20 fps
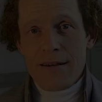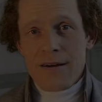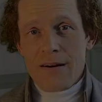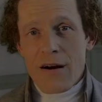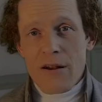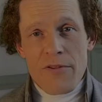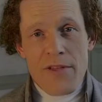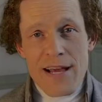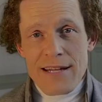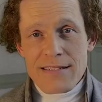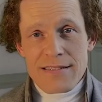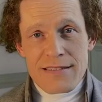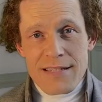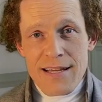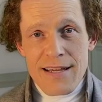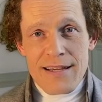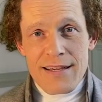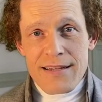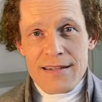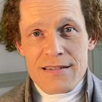on that
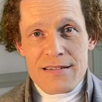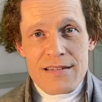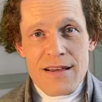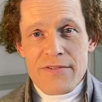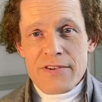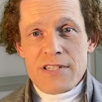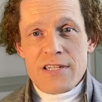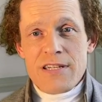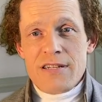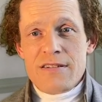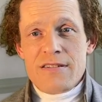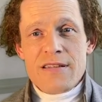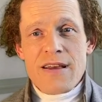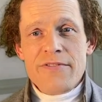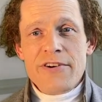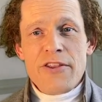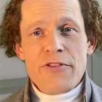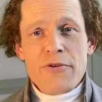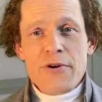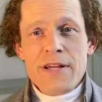day in
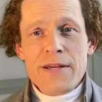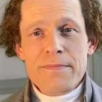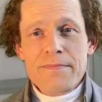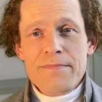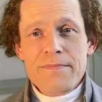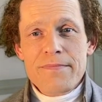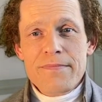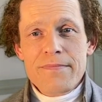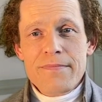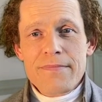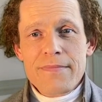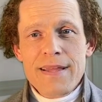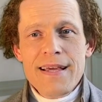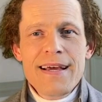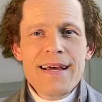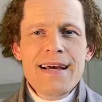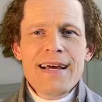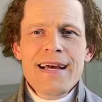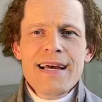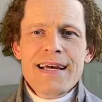1773.
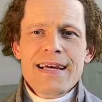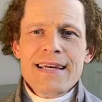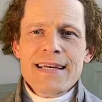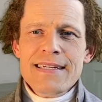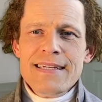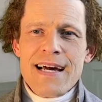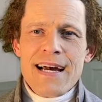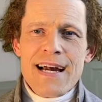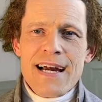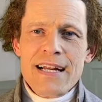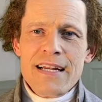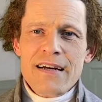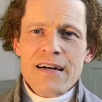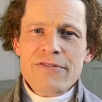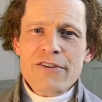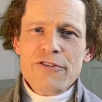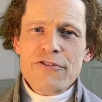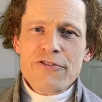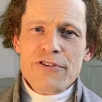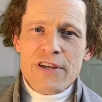He died of
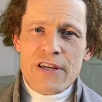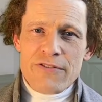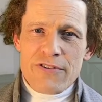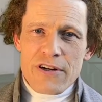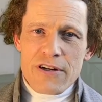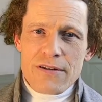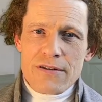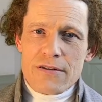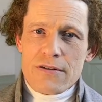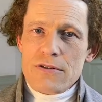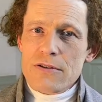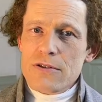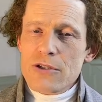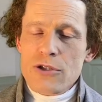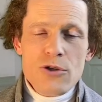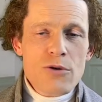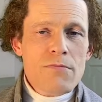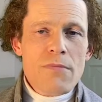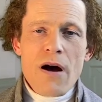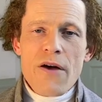a fever
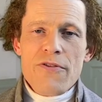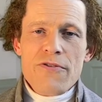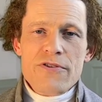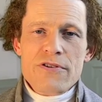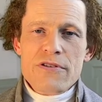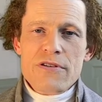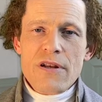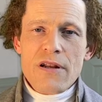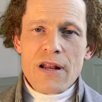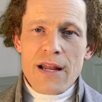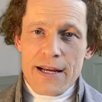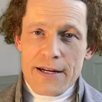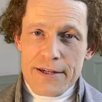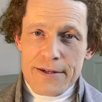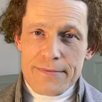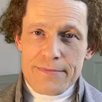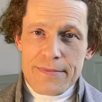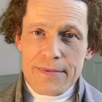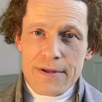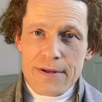two months
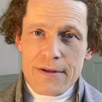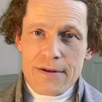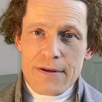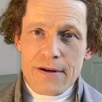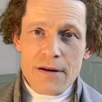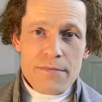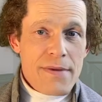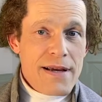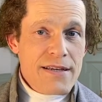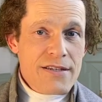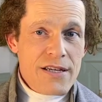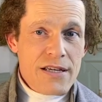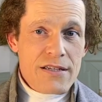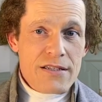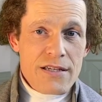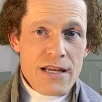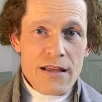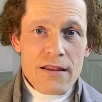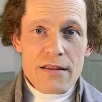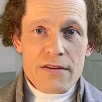later on May
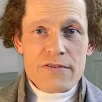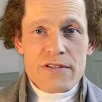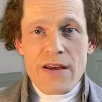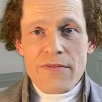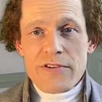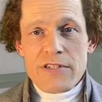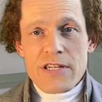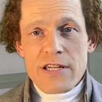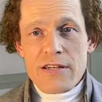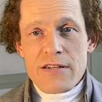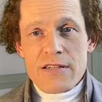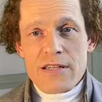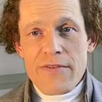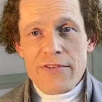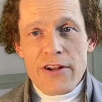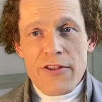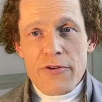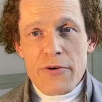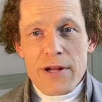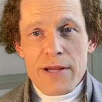16th of
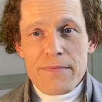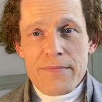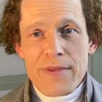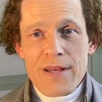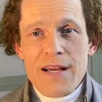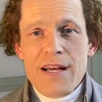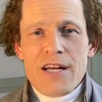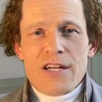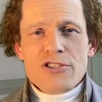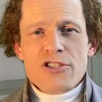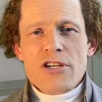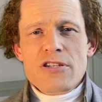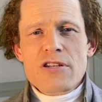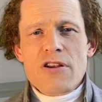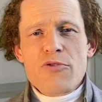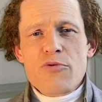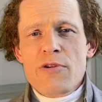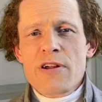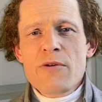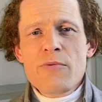1773, just
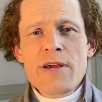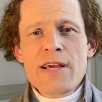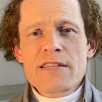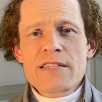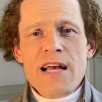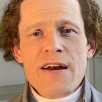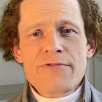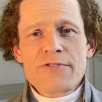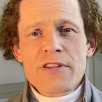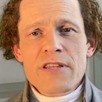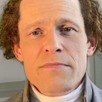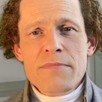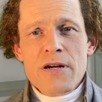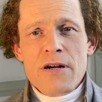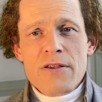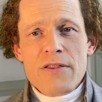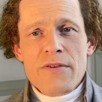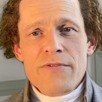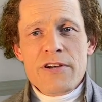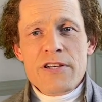three weeks after the
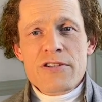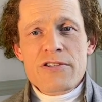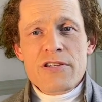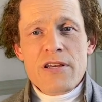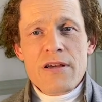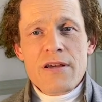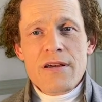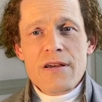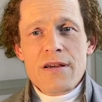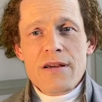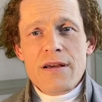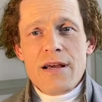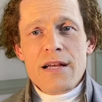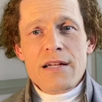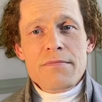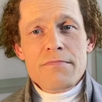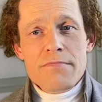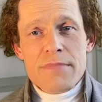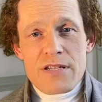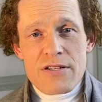birth of his
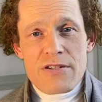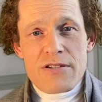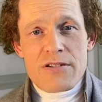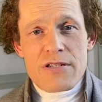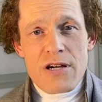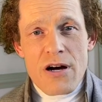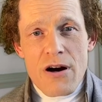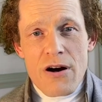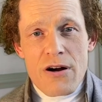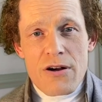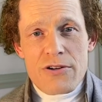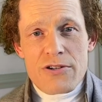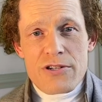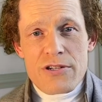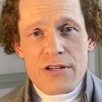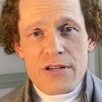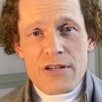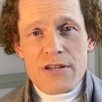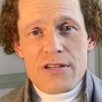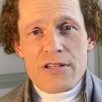and Mrs. Carr's
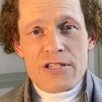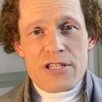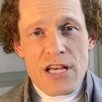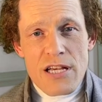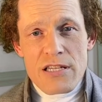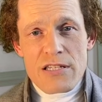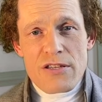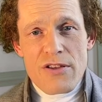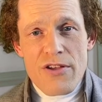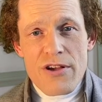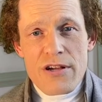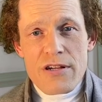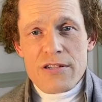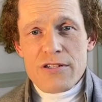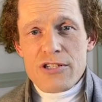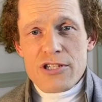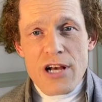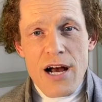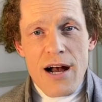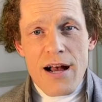sixth
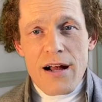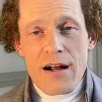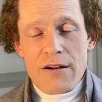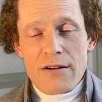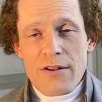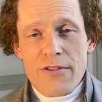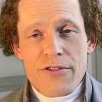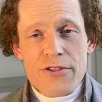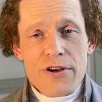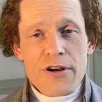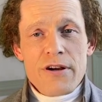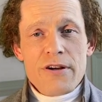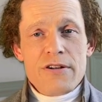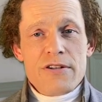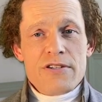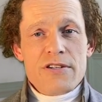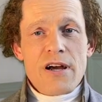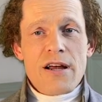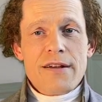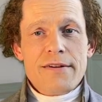child and third
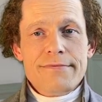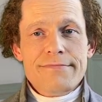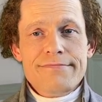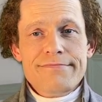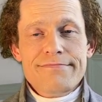son,